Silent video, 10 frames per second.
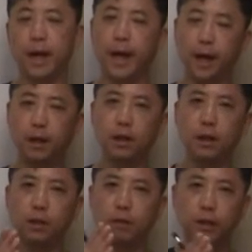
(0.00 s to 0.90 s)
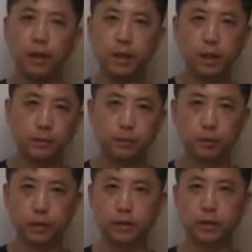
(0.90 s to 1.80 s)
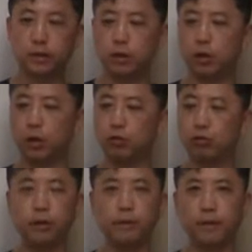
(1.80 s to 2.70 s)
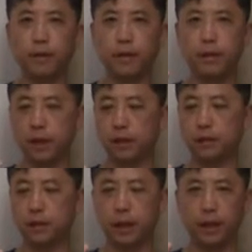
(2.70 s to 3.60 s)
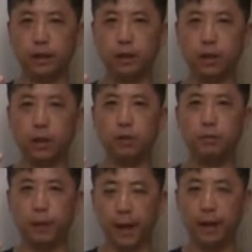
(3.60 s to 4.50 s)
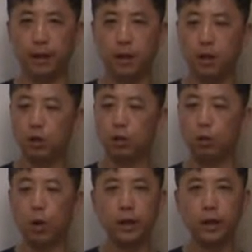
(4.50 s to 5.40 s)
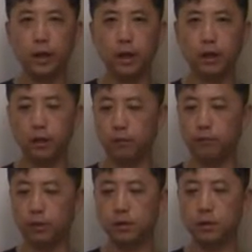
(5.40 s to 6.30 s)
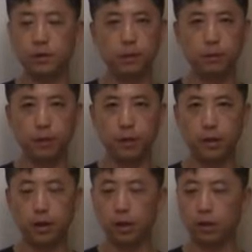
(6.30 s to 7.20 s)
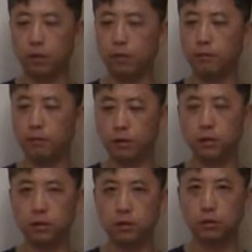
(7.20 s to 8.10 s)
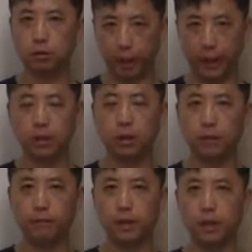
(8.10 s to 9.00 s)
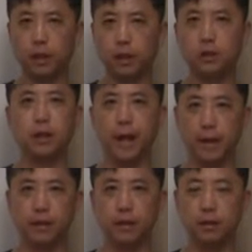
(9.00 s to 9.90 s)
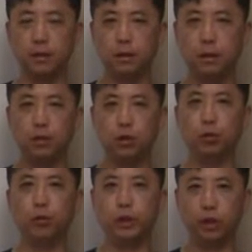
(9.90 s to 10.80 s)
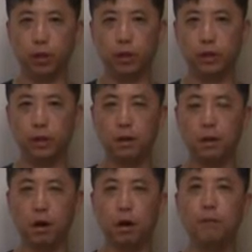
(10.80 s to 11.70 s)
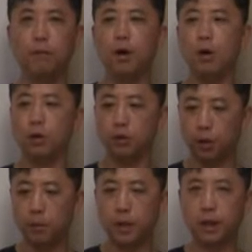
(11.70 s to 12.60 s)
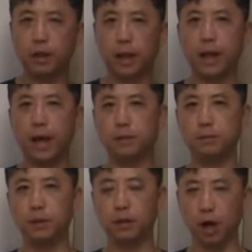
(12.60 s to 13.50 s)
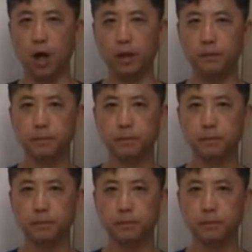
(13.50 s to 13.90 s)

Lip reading: And in these processes, there are 2 different things in the brain. The first directly affected is death, so result of something that has been done.